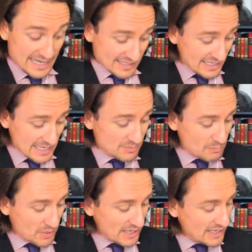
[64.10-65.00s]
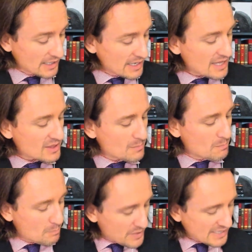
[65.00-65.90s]
and kept by the
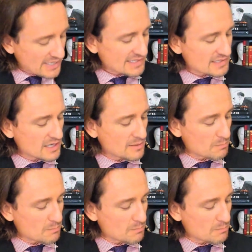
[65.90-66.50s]
biggest